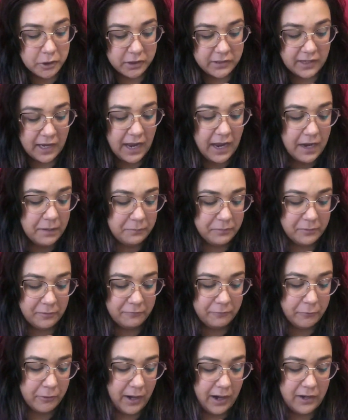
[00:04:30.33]
times
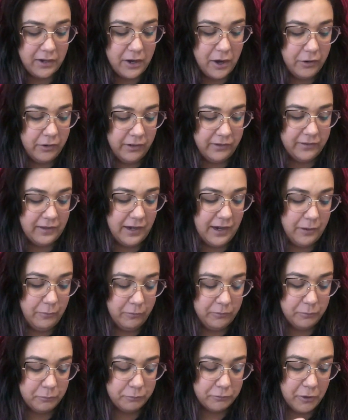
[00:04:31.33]
before I noticed that it
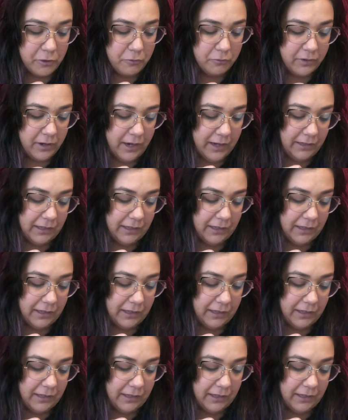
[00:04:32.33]
was broken.